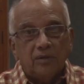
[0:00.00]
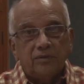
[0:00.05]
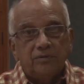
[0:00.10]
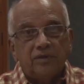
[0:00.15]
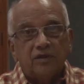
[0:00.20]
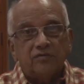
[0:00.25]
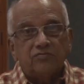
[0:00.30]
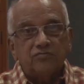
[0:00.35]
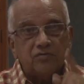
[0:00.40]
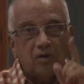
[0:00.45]

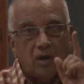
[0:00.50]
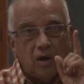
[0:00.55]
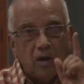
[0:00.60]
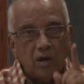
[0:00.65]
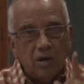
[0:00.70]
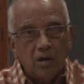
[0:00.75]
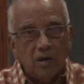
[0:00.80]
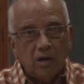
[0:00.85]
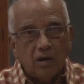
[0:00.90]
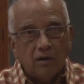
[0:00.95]
The
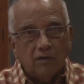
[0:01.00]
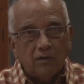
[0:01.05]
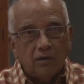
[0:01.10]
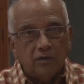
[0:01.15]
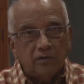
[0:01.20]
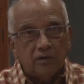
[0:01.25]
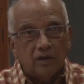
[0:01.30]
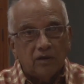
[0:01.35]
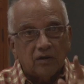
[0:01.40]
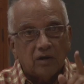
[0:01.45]
song,
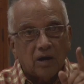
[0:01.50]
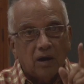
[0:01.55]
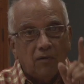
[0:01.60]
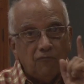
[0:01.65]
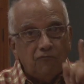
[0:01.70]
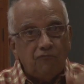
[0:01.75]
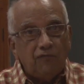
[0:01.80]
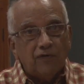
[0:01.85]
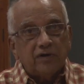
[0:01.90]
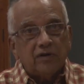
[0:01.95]
the
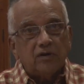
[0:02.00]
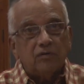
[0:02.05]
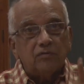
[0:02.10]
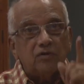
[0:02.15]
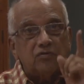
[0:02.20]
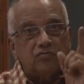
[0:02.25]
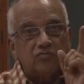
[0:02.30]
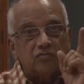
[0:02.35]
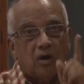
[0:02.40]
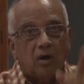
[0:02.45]
comfort of
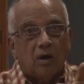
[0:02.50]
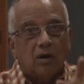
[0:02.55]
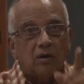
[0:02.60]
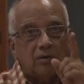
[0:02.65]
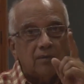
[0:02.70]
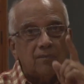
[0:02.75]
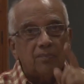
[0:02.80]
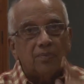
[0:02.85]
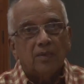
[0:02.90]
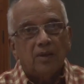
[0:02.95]
the song
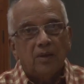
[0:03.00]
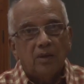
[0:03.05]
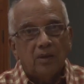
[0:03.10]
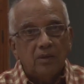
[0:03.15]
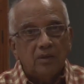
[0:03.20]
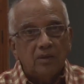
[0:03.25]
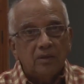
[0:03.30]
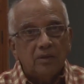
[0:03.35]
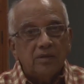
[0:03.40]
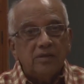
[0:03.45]

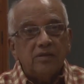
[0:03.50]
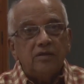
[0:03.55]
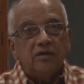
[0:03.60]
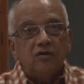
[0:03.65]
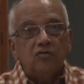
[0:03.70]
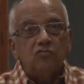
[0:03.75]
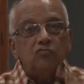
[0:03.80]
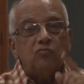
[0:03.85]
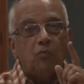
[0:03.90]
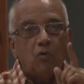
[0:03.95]

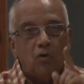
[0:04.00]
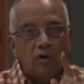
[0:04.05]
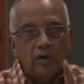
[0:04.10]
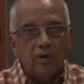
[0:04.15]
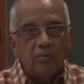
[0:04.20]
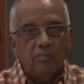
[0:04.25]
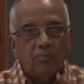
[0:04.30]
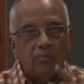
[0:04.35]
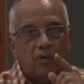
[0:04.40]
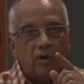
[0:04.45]
is more
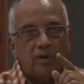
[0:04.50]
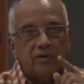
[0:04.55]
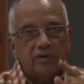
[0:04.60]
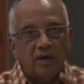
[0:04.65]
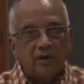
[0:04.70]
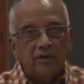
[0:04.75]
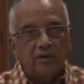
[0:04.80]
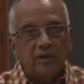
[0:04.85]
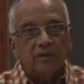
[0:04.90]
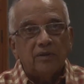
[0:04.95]

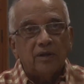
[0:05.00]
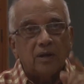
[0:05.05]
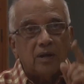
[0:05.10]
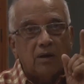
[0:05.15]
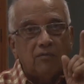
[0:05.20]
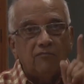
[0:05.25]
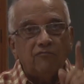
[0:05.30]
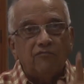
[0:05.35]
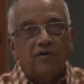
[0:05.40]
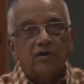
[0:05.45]
important than the
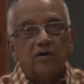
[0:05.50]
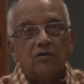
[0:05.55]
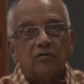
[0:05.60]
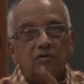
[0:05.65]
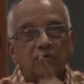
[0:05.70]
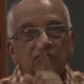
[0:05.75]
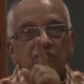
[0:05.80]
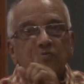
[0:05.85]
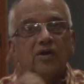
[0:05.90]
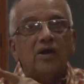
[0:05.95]
comfort of
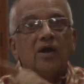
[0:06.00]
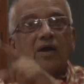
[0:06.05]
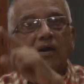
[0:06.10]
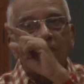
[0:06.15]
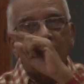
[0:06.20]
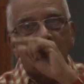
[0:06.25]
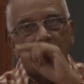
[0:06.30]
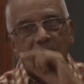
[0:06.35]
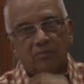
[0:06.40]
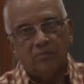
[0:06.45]
the singer,
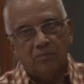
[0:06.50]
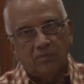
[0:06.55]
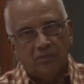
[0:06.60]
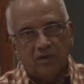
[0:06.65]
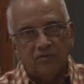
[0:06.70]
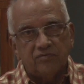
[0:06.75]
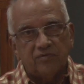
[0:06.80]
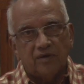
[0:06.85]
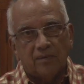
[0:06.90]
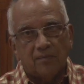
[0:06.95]

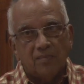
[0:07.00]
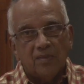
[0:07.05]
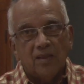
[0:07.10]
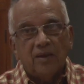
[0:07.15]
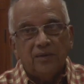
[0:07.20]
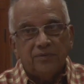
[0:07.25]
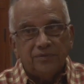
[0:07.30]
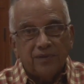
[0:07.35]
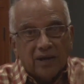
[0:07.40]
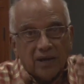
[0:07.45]
he said.
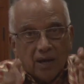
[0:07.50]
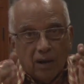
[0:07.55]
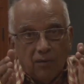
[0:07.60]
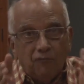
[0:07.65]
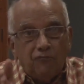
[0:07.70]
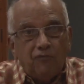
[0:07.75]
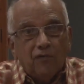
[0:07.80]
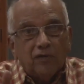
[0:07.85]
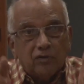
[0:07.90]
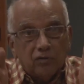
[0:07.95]
The
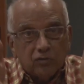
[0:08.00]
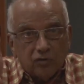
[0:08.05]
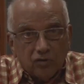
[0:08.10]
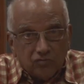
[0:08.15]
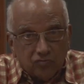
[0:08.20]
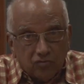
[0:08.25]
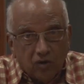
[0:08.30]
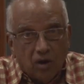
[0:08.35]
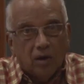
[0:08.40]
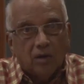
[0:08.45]
comfort of the
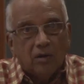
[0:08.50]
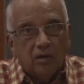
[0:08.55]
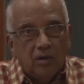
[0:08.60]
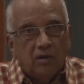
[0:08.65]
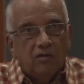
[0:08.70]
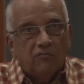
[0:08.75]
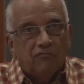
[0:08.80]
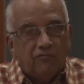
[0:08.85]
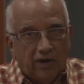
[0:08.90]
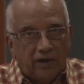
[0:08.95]
song.
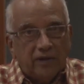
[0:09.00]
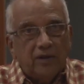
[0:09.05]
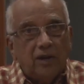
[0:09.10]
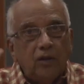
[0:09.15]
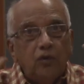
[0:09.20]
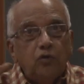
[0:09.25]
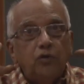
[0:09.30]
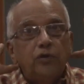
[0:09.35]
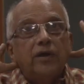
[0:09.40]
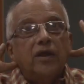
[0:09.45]

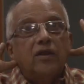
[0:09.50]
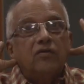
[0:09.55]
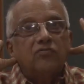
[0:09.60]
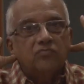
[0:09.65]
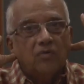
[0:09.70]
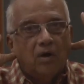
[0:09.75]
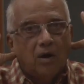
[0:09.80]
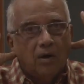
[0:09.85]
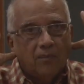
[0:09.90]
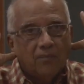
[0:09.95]
Finally you hear a
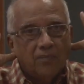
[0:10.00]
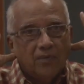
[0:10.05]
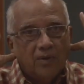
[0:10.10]
song.